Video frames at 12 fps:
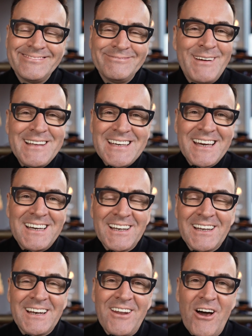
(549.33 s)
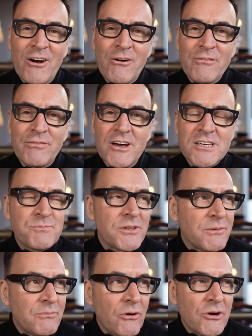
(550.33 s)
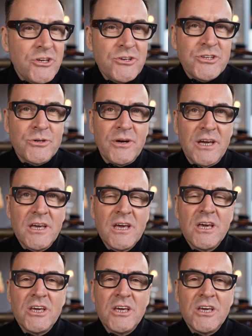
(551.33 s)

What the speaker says: It may take you a little longer at first, but the more you do it,